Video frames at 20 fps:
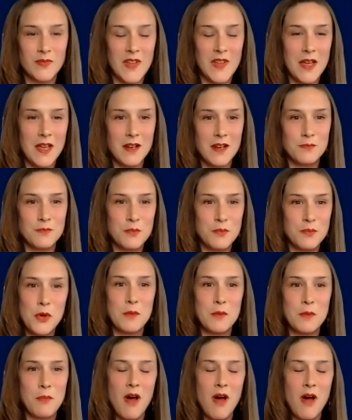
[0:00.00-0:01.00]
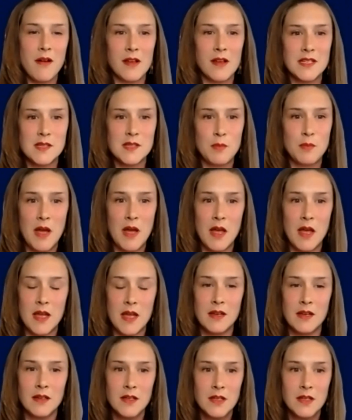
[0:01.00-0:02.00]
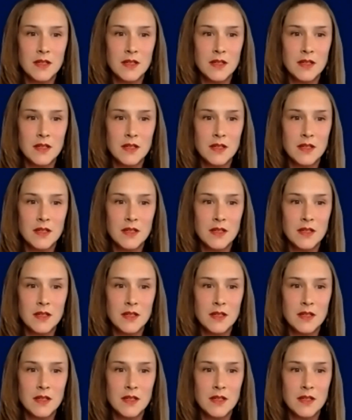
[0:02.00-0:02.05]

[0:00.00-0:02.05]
of put upon us by